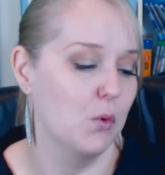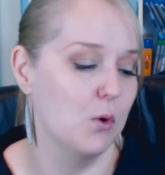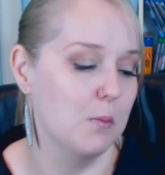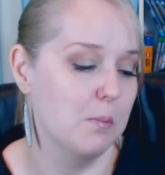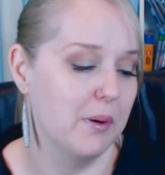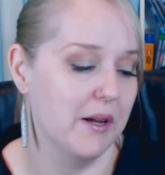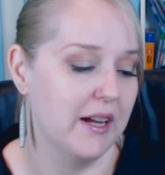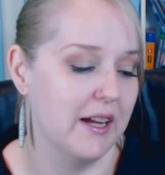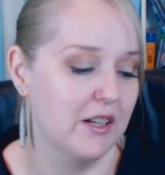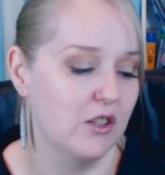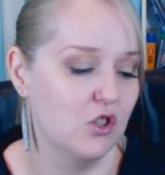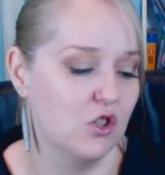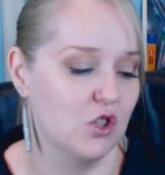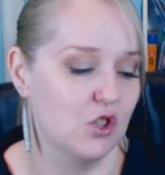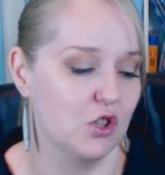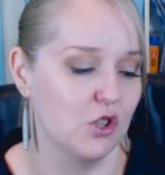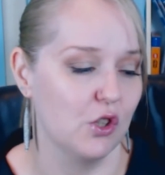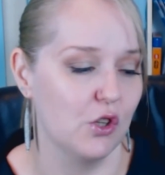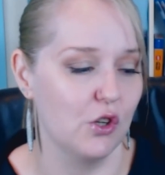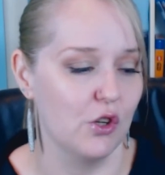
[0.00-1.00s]
will be
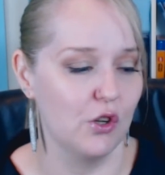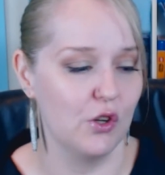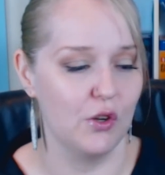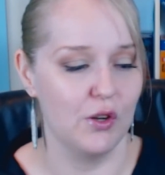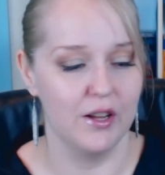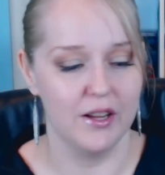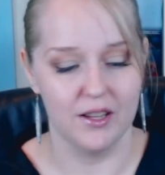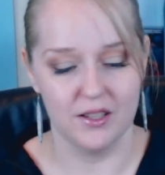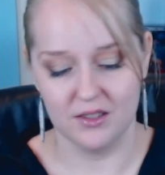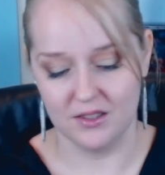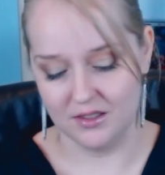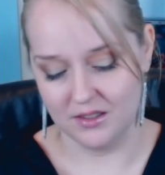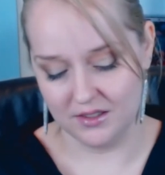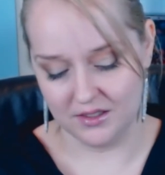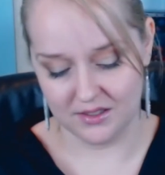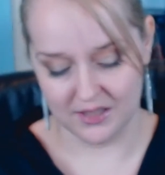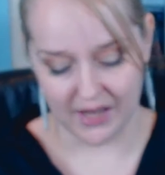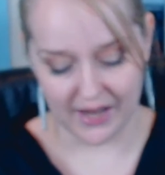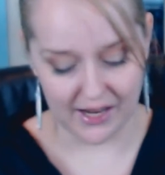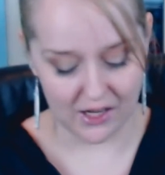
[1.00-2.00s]
to
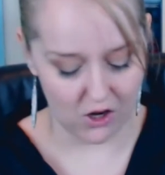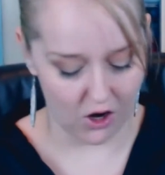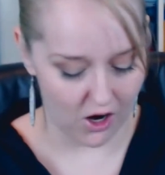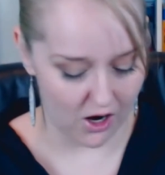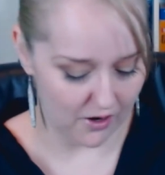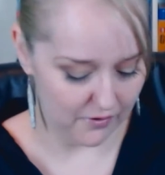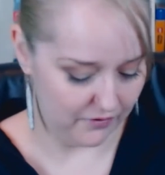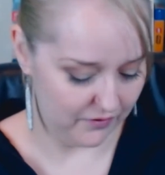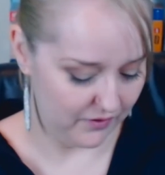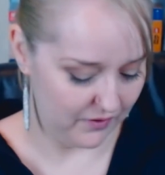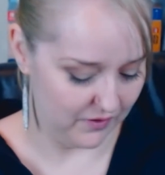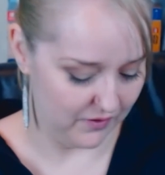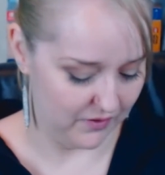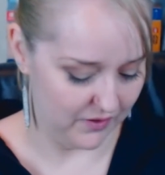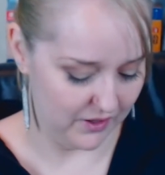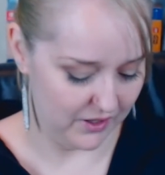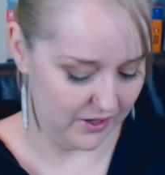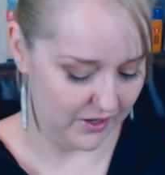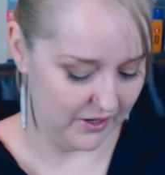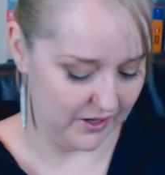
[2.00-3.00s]
take off
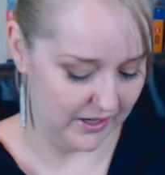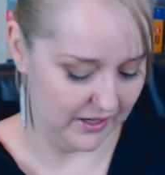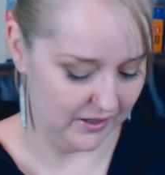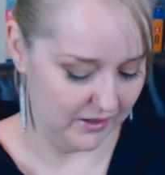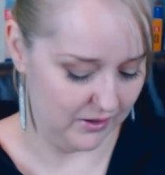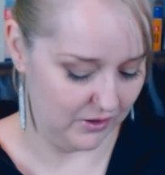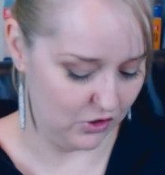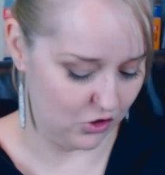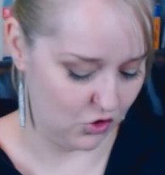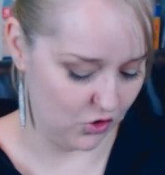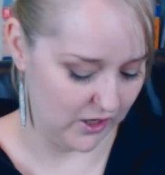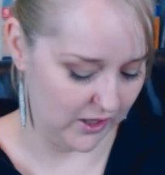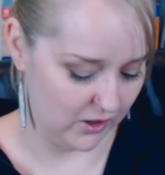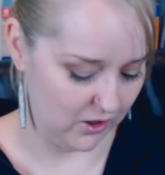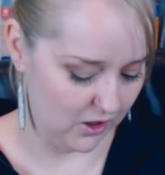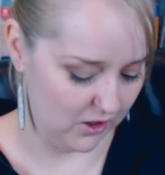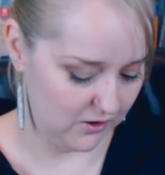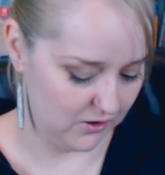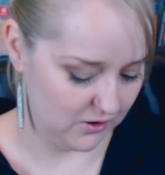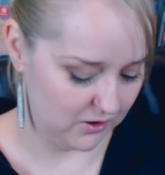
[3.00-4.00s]
the
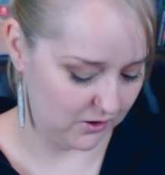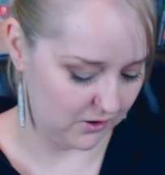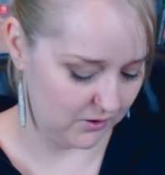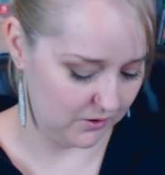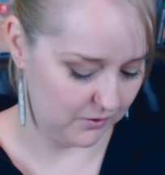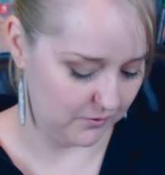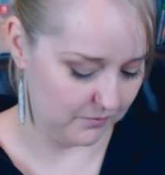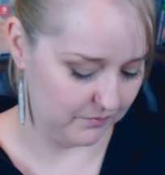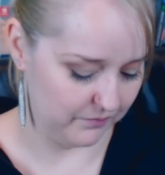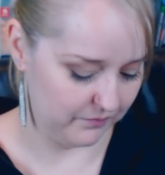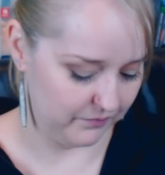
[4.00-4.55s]
Joy-Cons